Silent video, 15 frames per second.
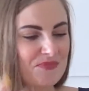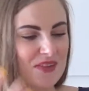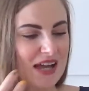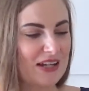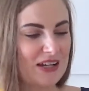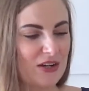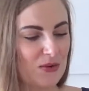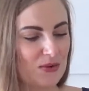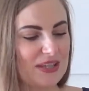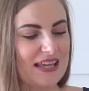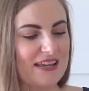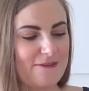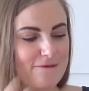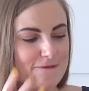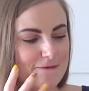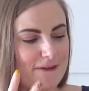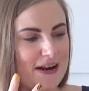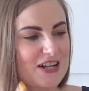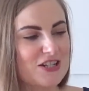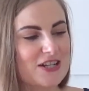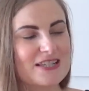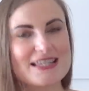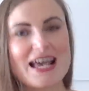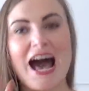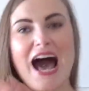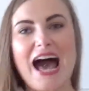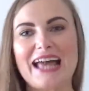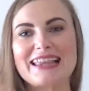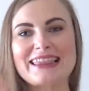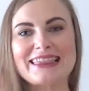I don't know, freshness.
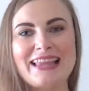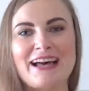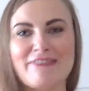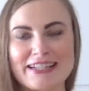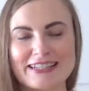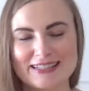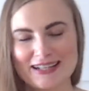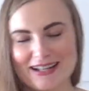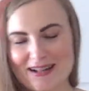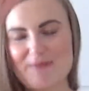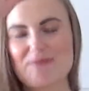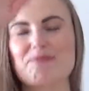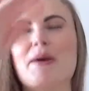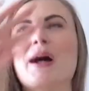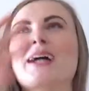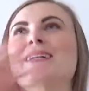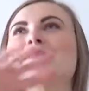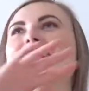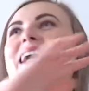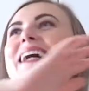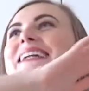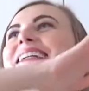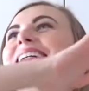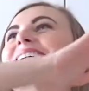I love it. Bottom line